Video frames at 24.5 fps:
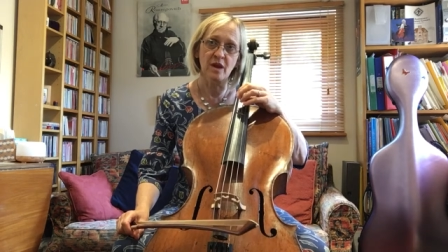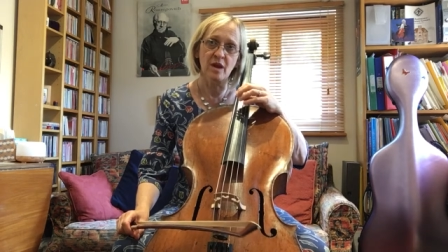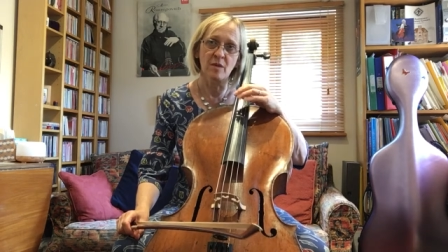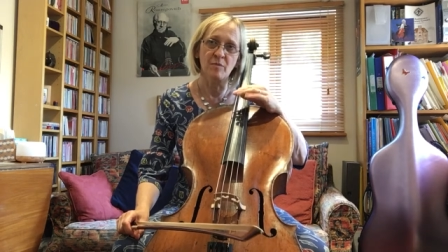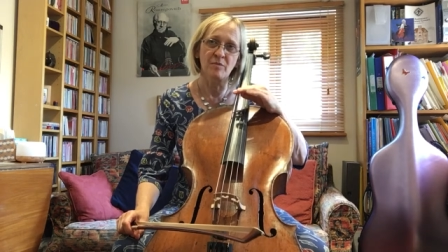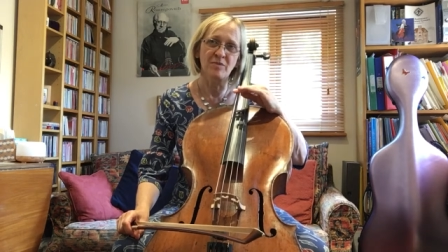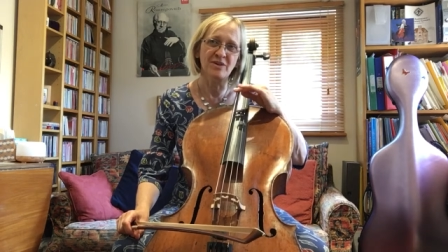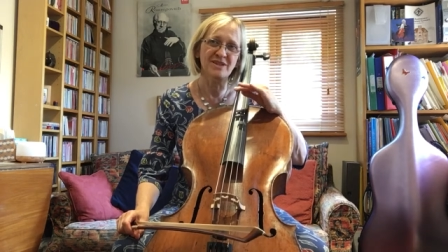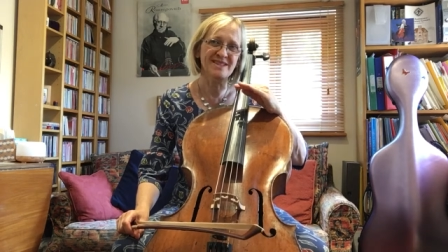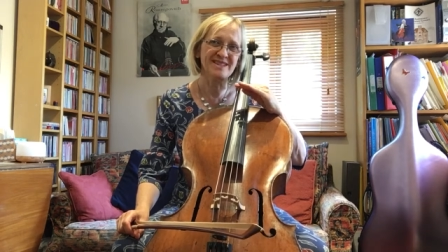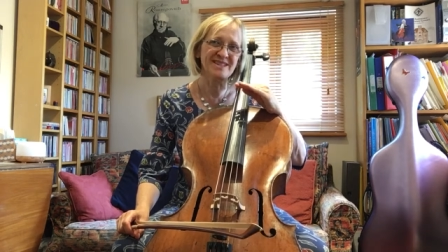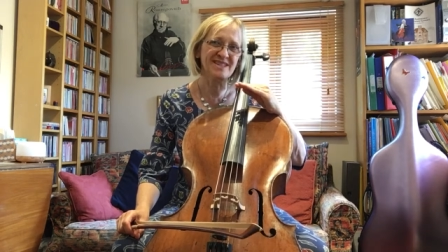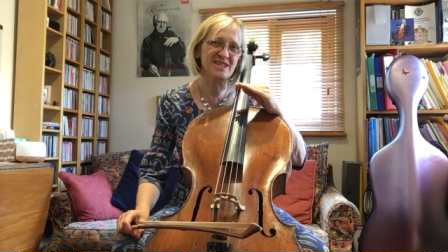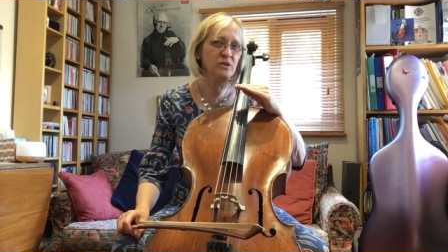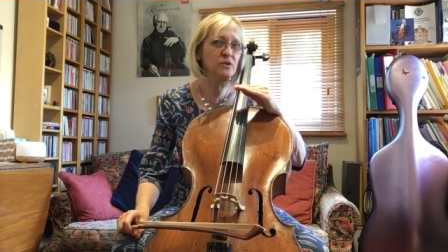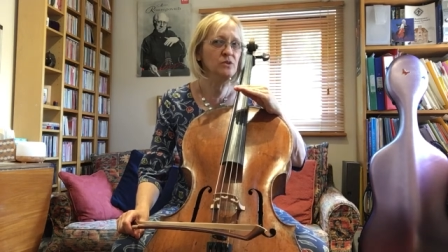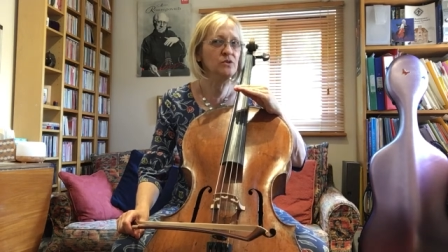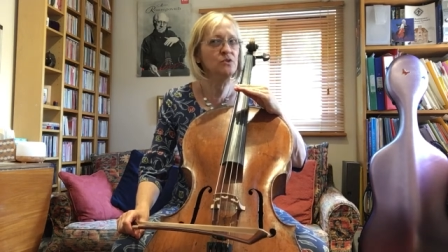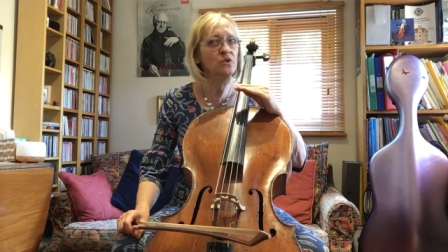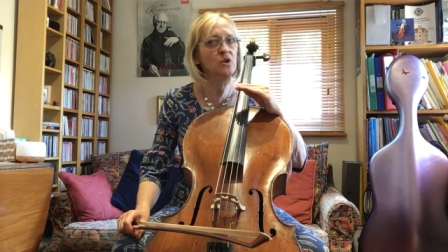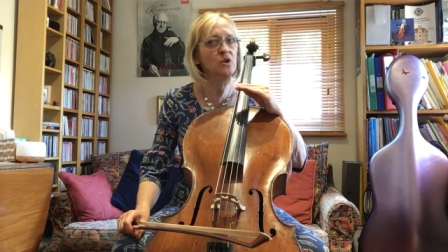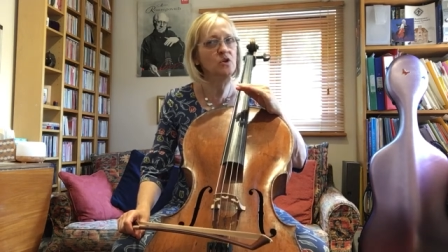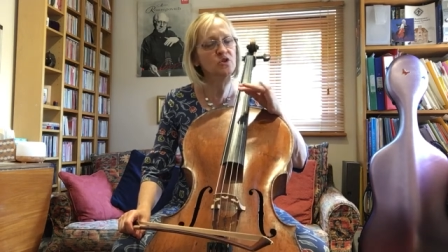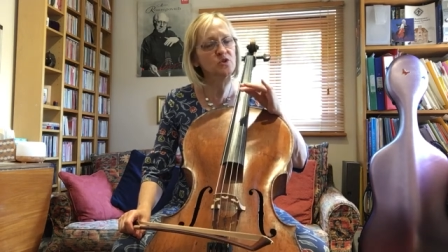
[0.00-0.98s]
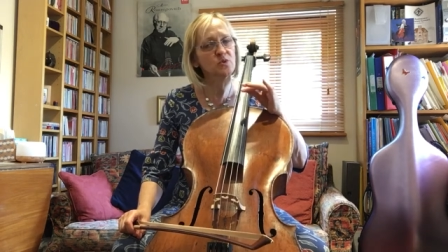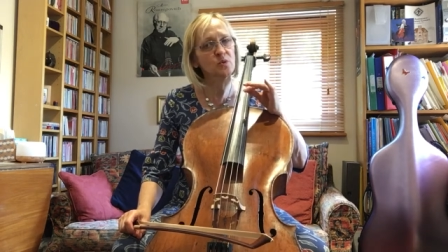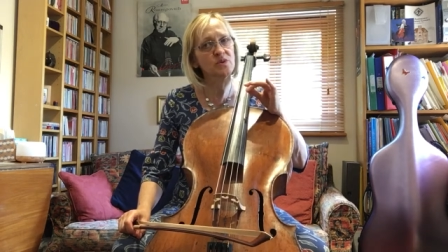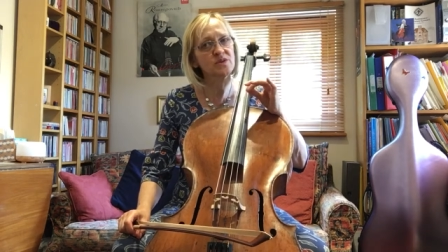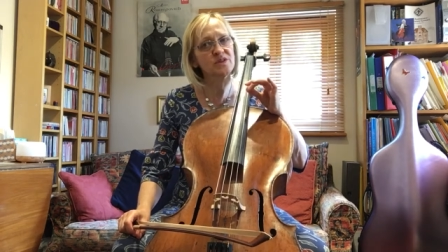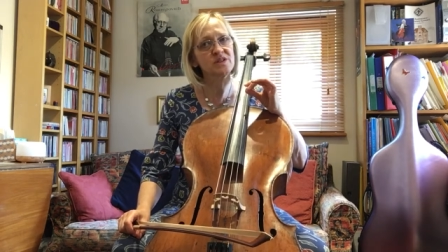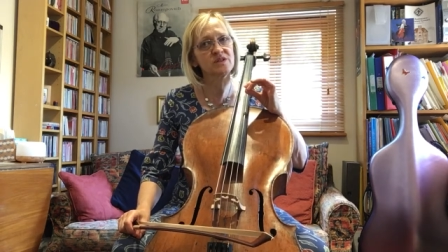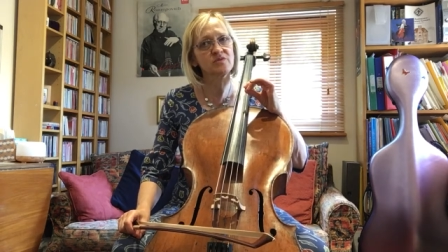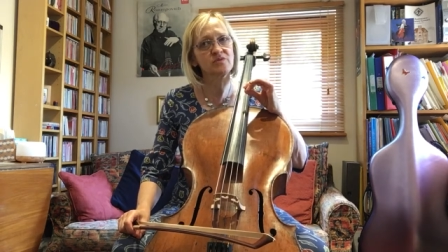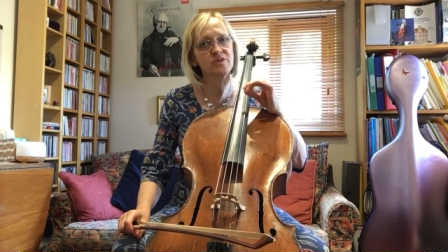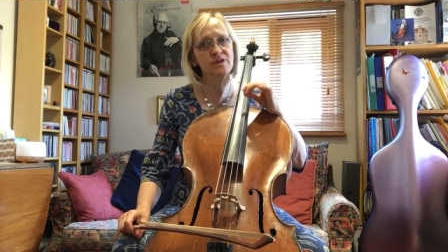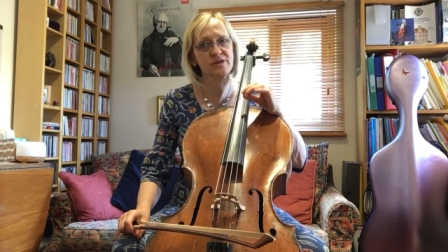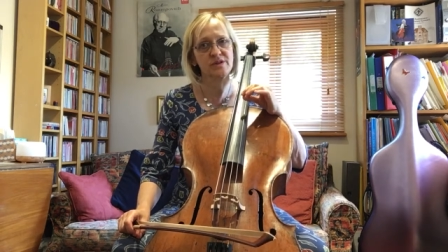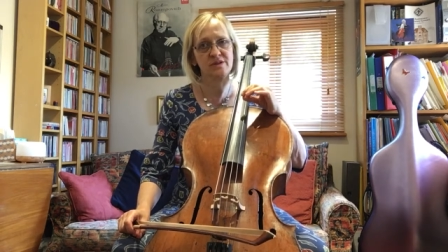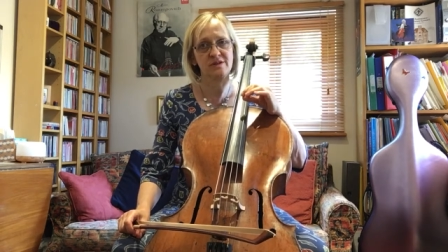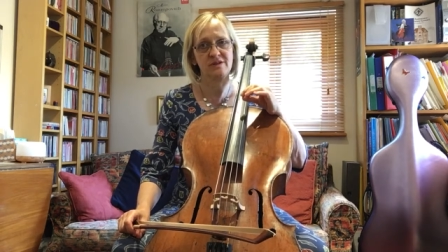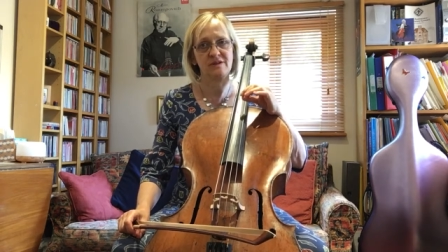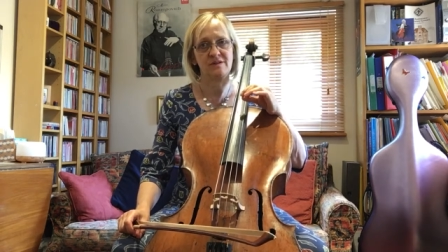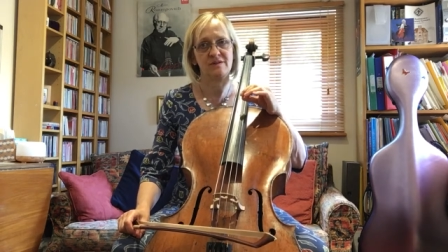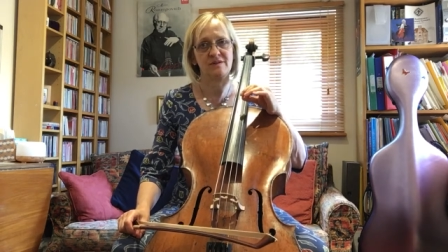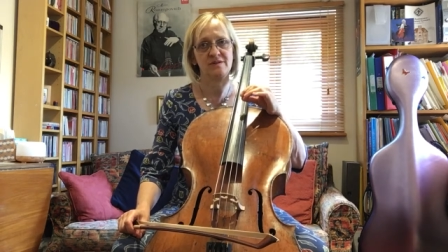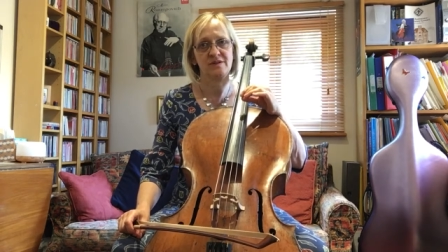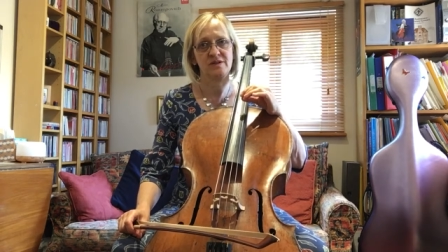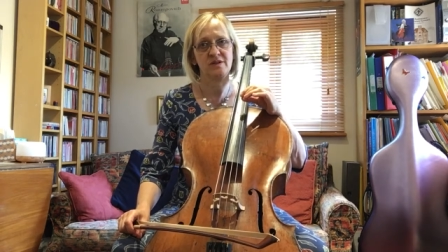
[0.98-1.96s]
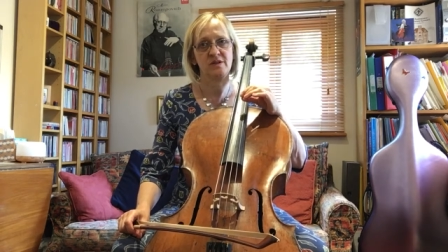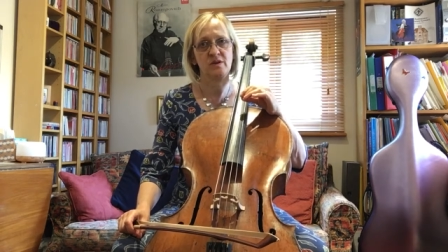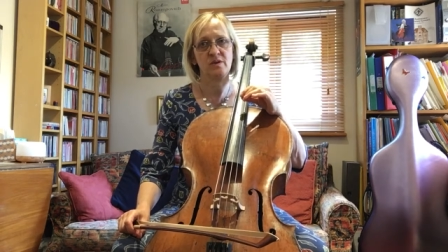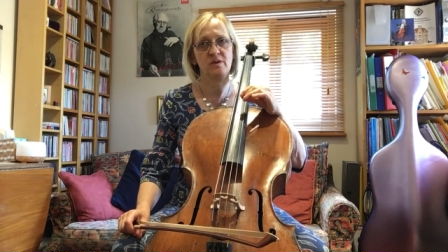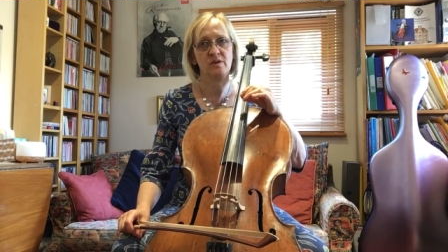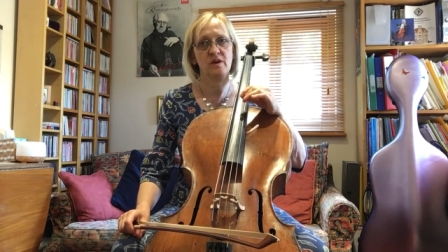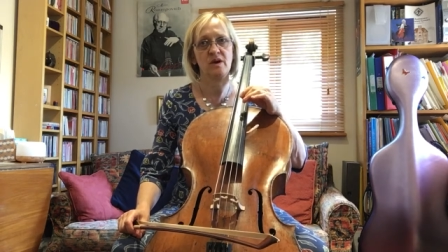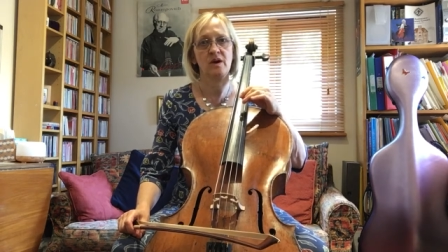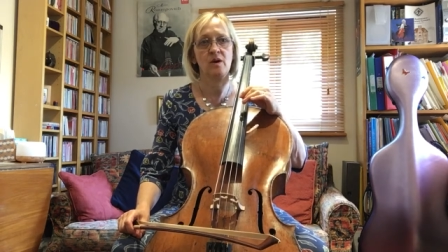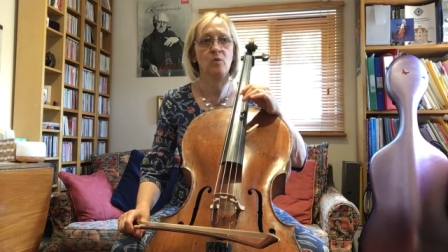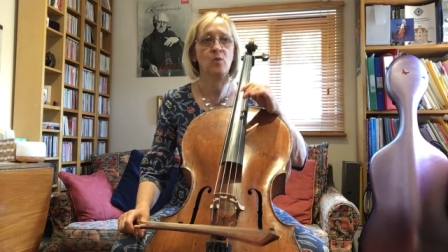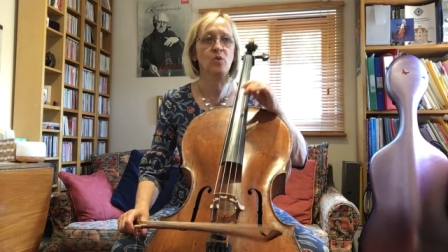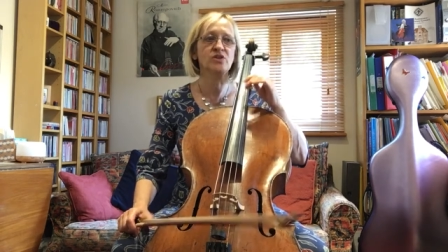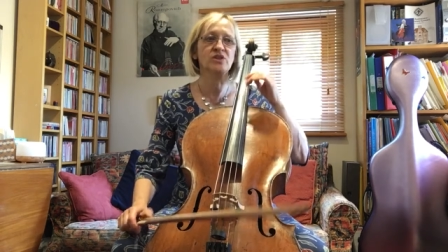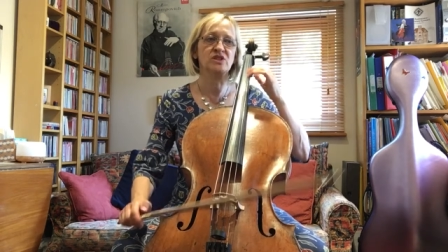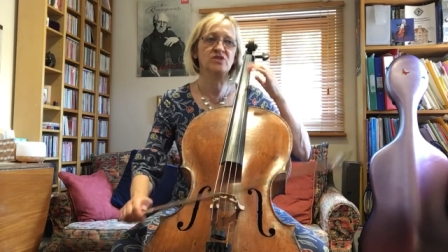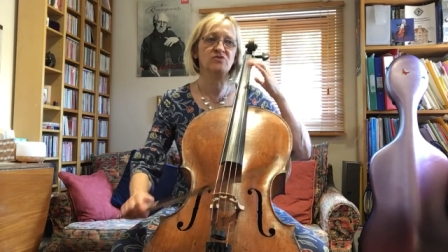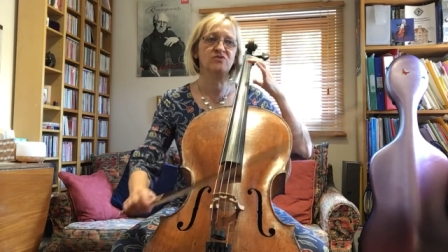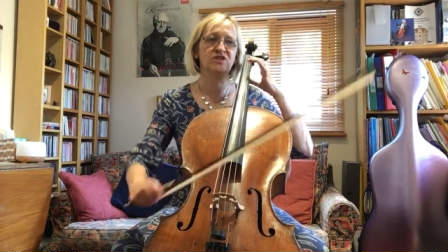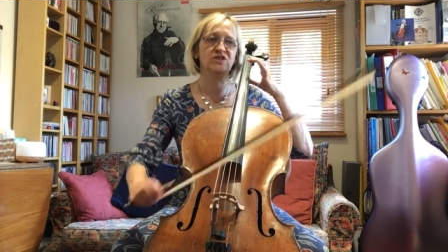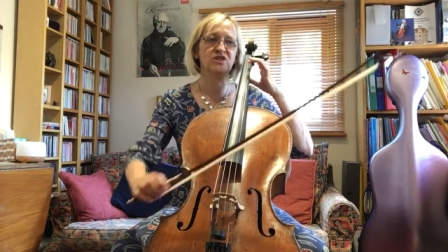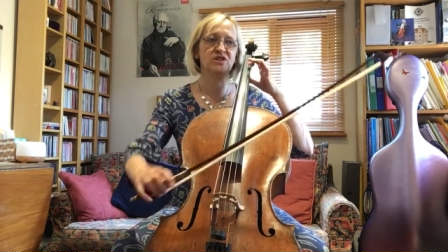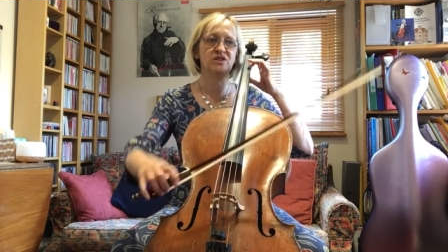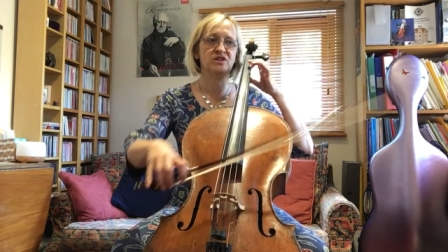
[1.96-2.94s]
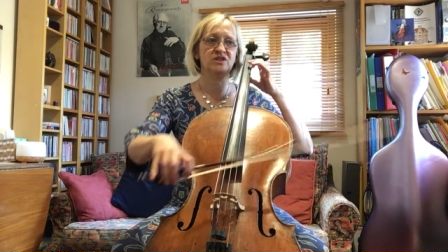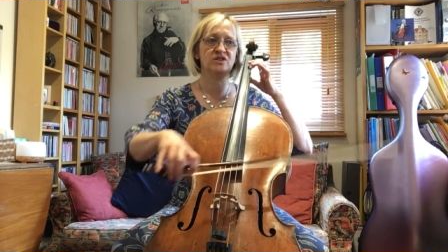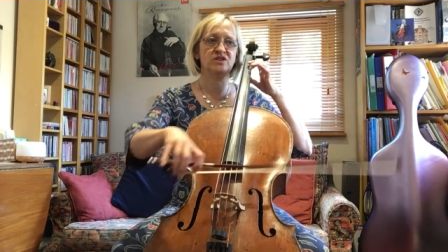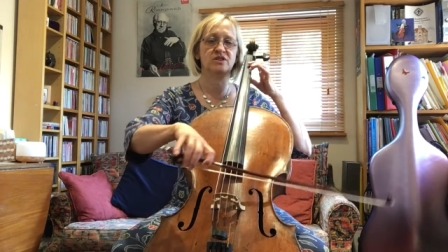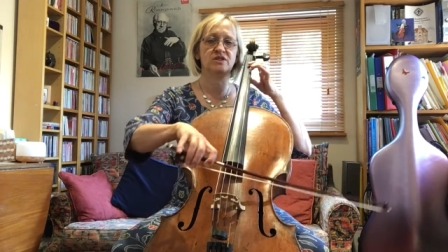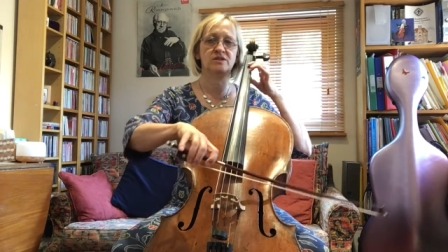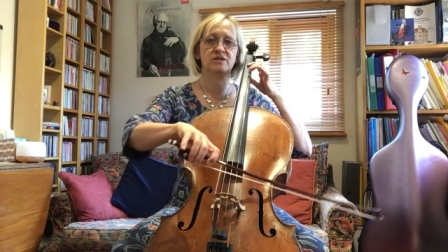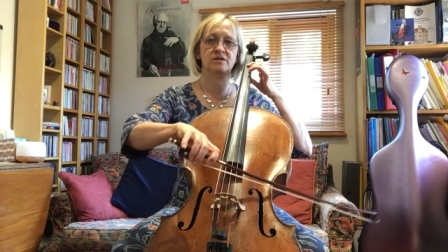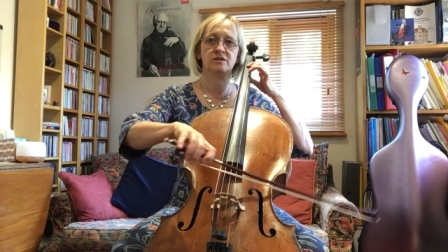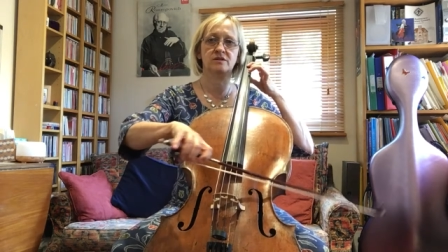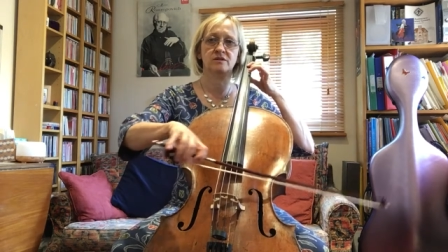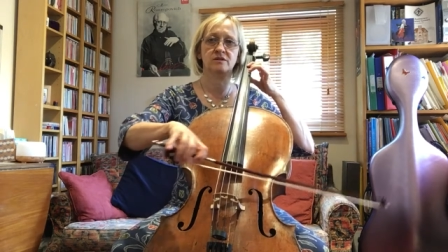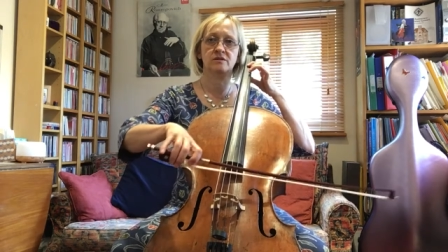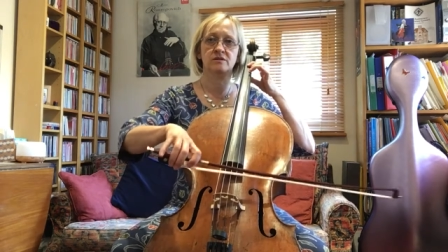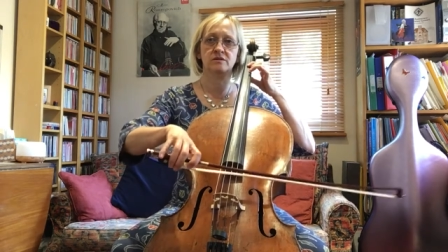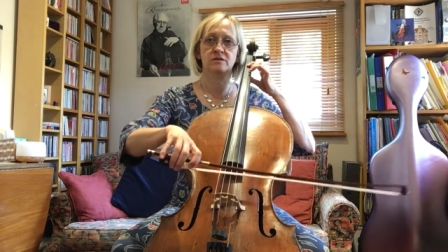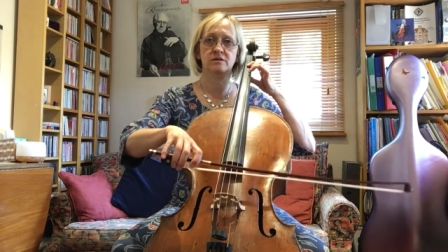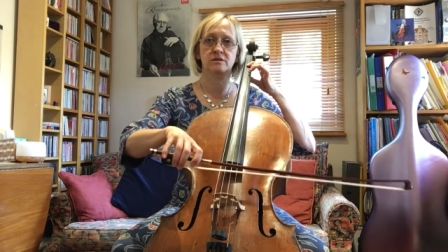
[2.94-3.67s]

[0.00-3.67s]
but still not what is written. So what is written is just, but